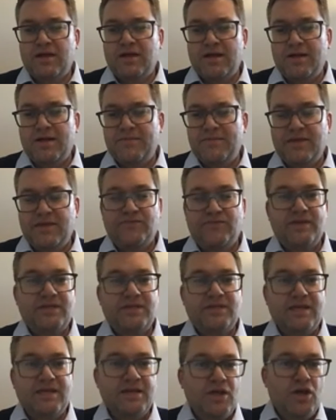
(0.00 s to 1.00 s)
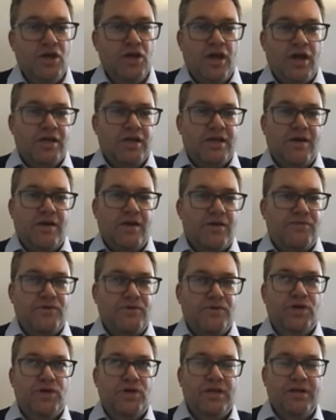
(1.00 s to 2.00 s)
is fitting? If you
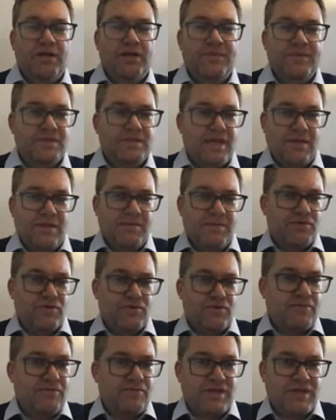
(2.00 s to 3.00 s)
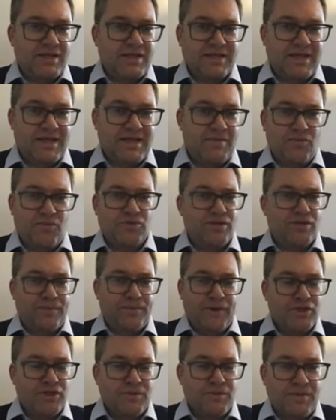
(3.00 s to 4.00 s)
were going to take them into an advertising camp, would this
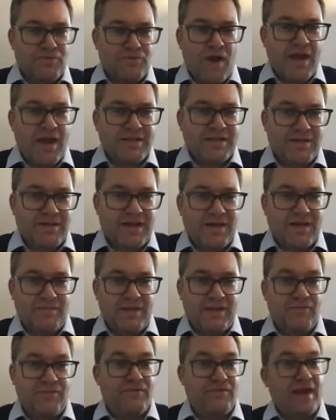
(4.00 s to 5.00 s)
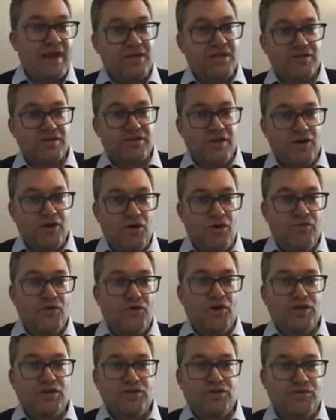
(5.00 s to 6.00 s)
person be right to kind of be the face or
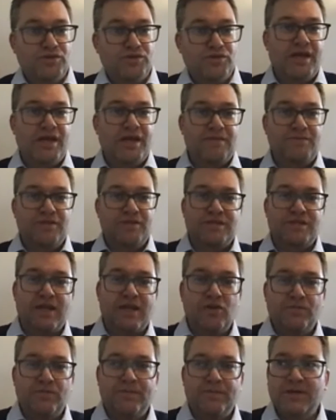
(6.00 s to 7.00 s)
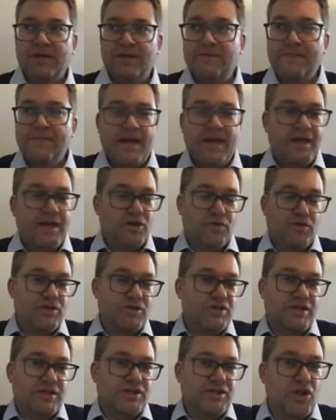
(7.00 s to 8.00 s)
voice, or would you get them to stand up, go on the
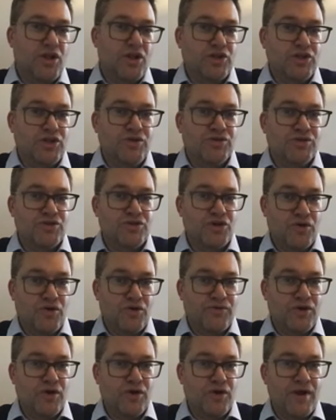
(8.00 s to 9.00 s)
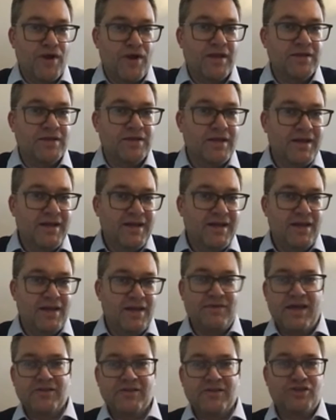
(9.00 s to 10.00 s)
6 o'clock news and talk for your brand? And
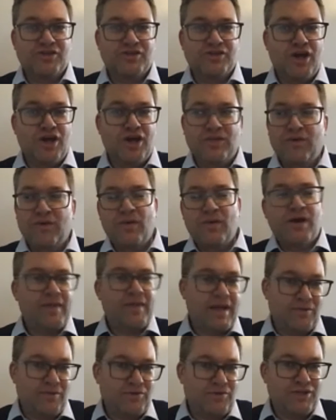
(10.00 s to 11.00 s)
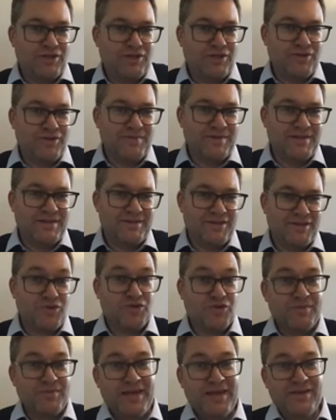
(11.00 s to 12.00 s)
if the answer is no, then why the hell would you use them in
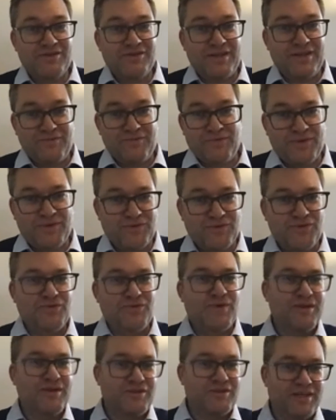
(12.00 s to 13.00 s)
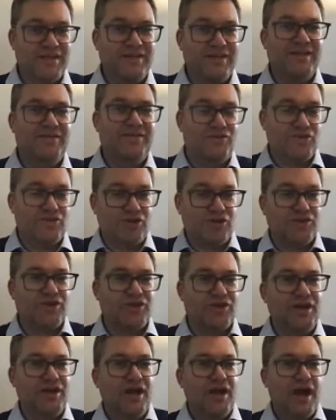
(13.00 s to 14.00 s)
social media as an influencer as well? So you've just got
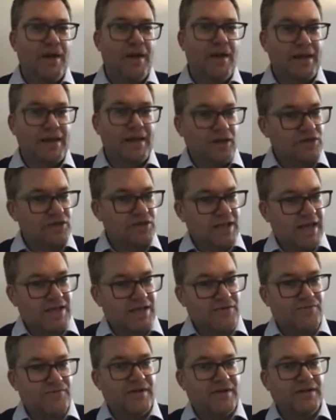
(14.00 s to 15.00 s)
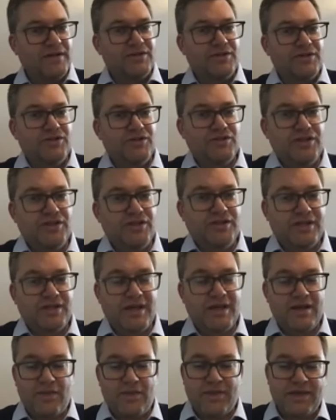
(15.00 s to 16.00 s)
to apply lots of layers of filters to
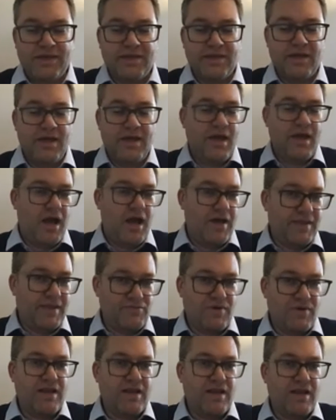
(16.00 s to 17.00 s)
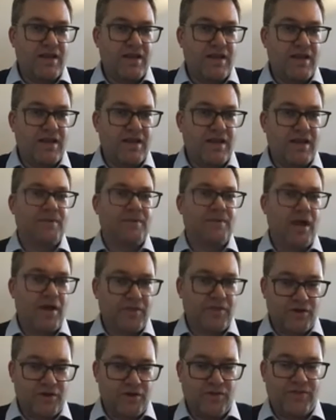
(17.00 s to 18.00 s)
kind of think, are they relevant? Are they credible?
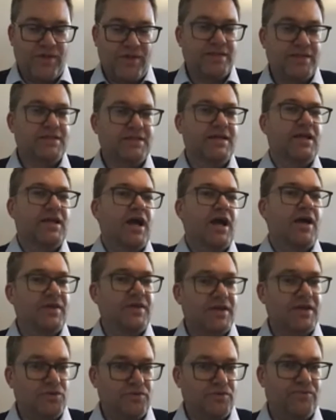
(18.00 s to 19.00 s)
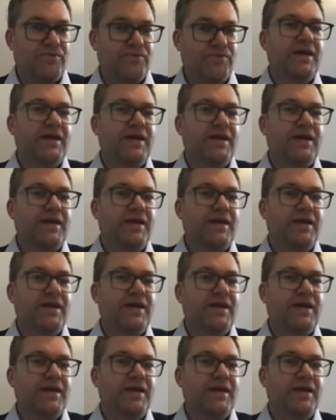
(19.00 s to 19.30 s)
Are they authentic? Are they a good fit? Is